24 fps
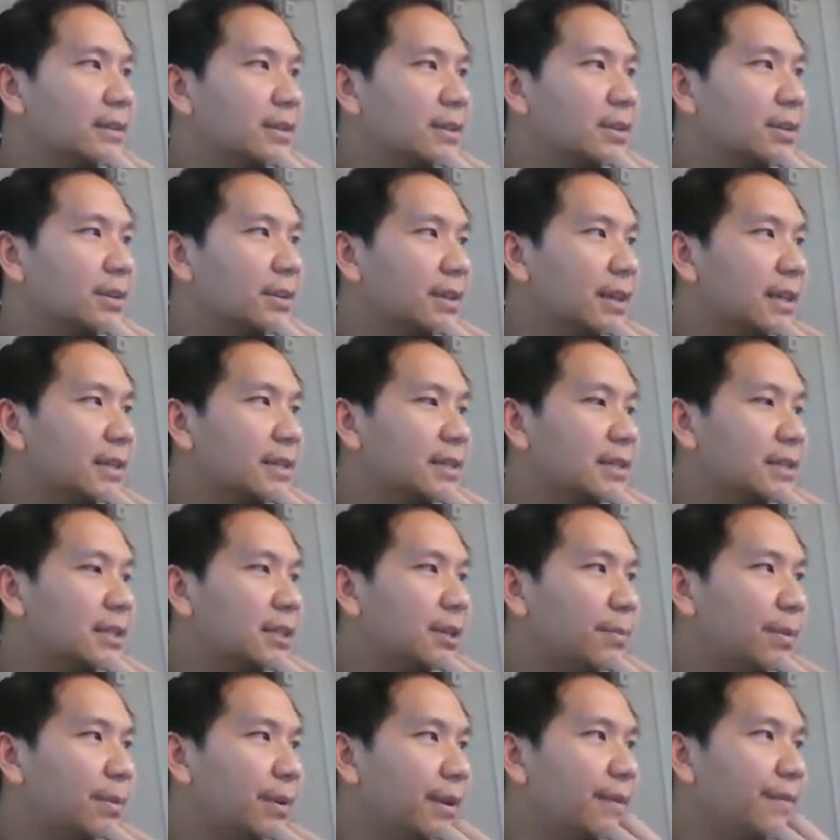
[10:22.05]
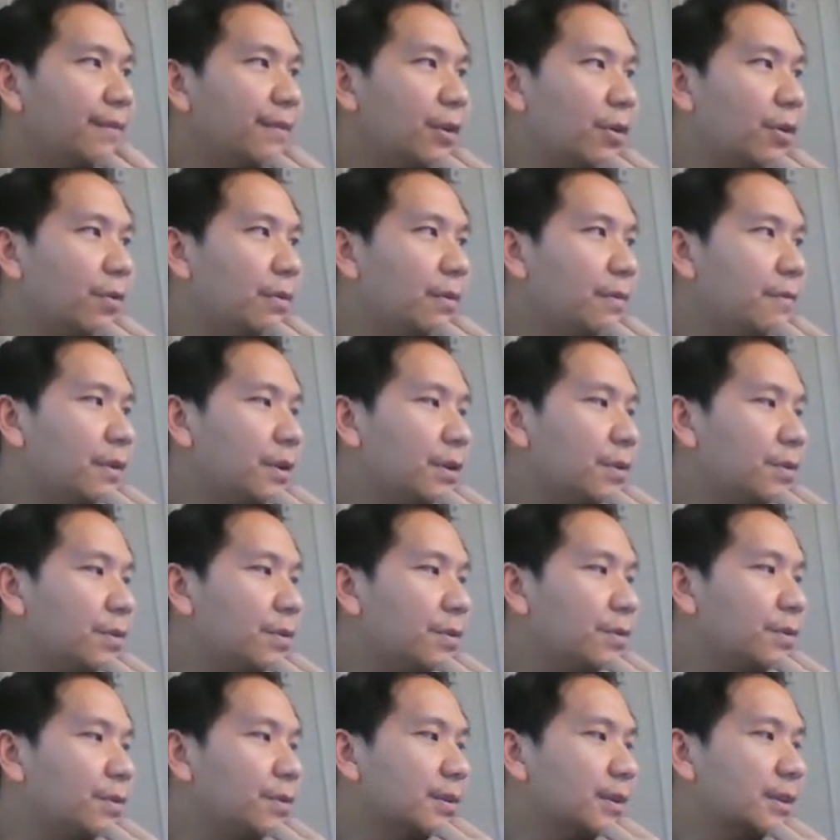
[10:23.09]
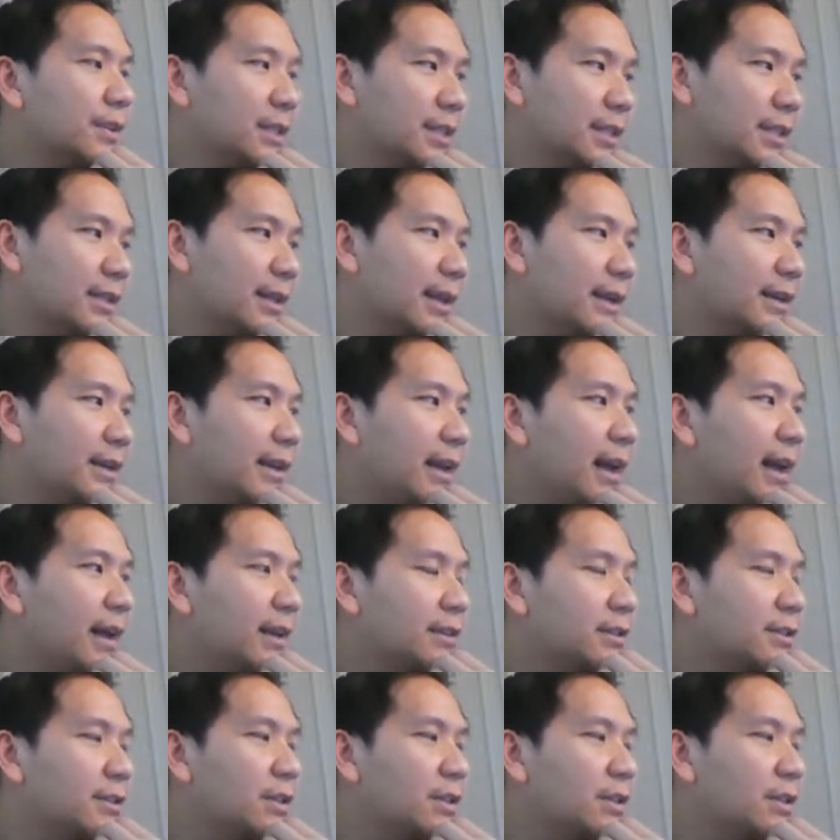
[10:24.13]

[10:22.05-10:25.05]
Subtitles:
So that's just a brief overview, just like that.